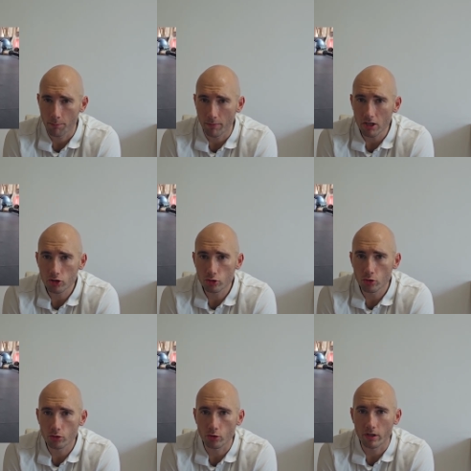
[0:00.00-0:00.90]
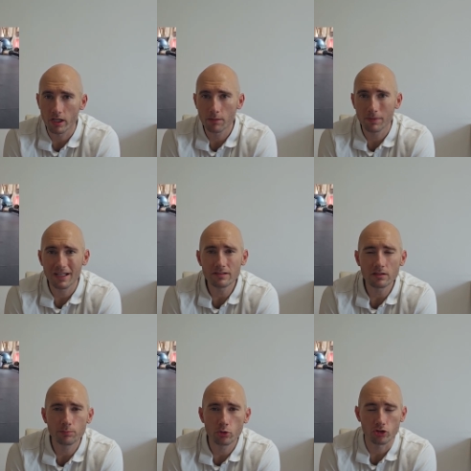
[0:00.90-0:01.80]
Make sure your hip
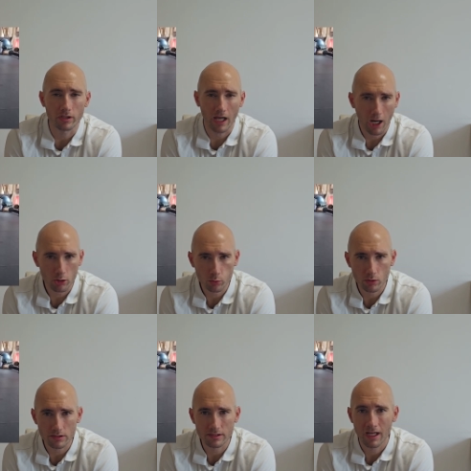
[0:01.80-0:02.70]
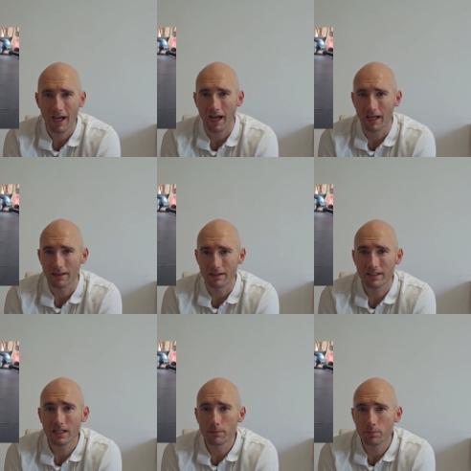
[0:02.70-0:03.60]
isn't pushing outwards and
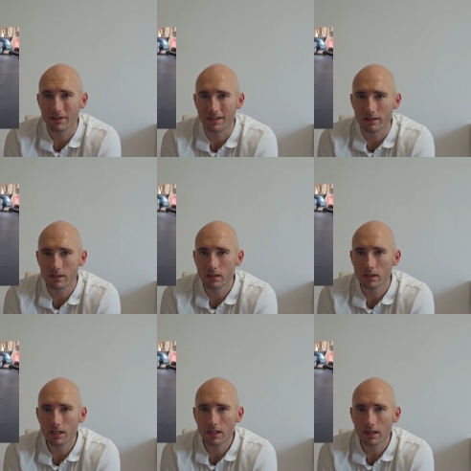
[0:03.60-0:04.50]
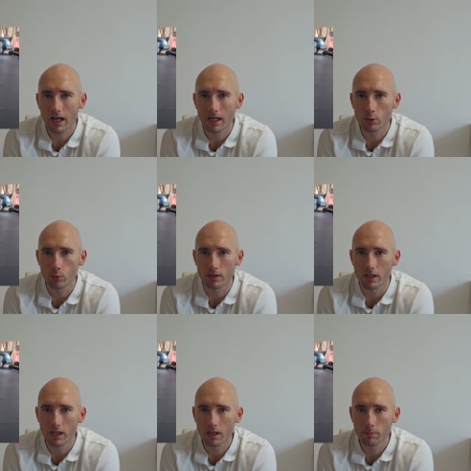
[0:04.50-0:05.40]
keep the knee in line with
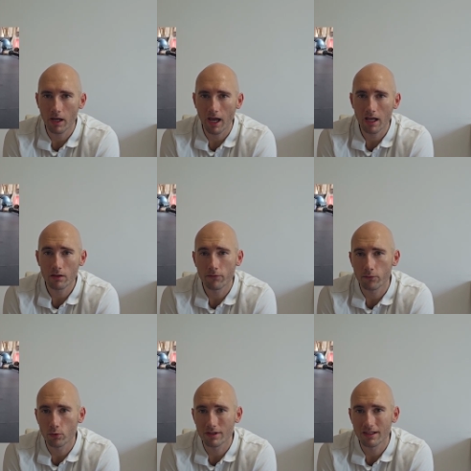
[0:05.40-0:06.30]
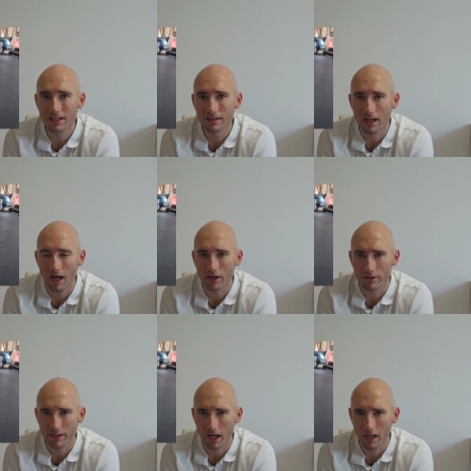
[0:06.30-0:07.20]
the hip and foot the entire
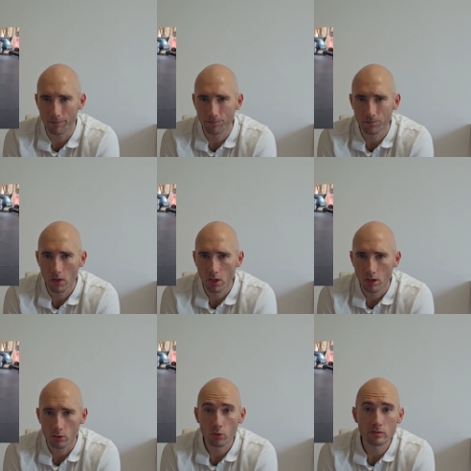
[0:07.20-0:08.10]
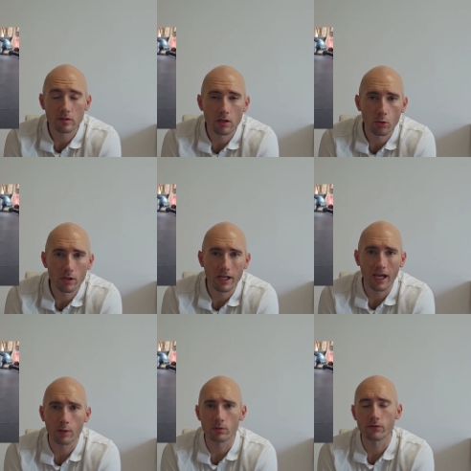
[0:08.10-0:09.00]
time. Do it slowly
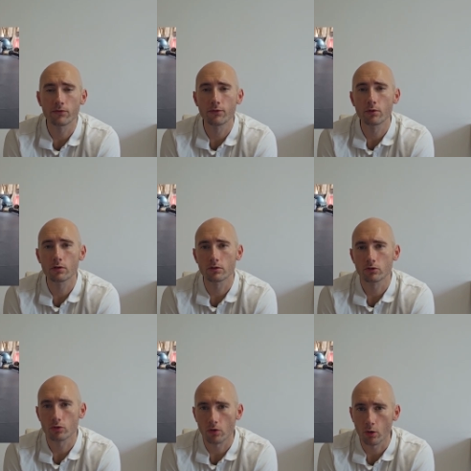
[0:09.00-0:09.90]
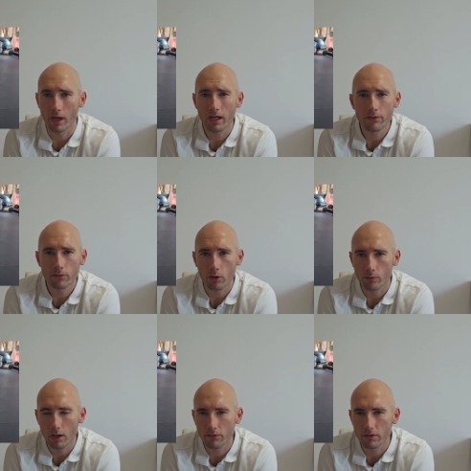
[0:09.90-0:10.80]
and with full control. Aim for
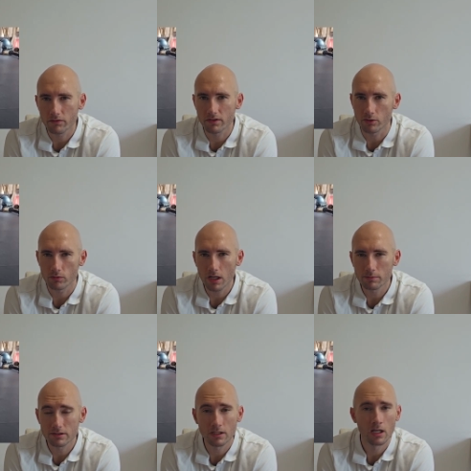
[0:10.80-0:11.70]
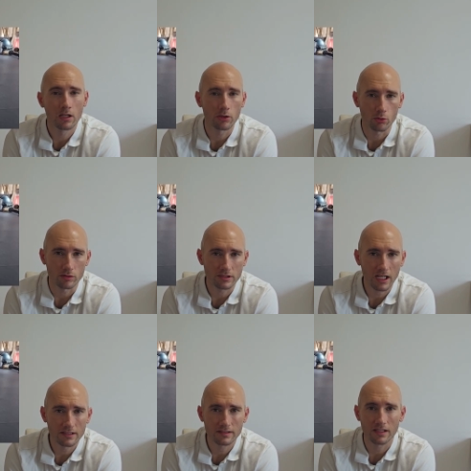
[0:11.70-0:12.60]
around 15 reps, 2
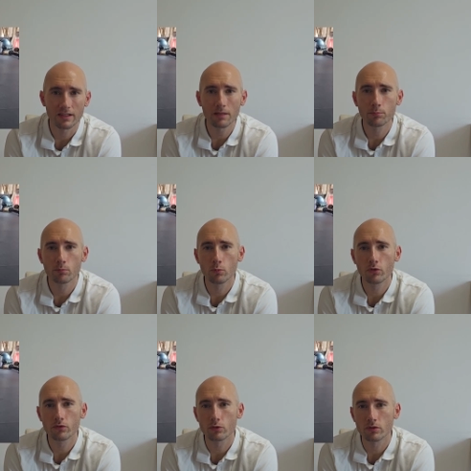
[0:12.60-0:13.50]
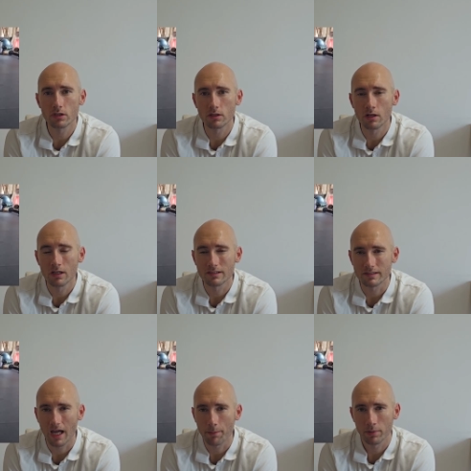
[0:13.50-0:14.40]
sets, then move to the
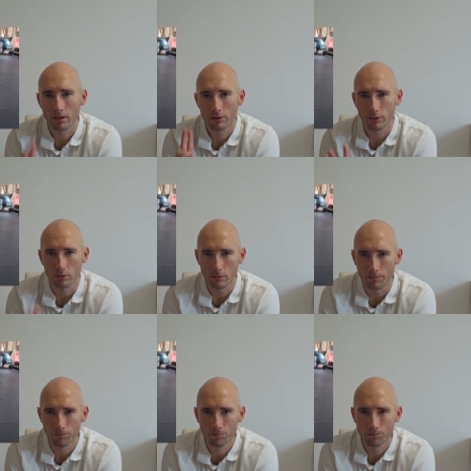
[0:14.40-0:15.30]
step 2.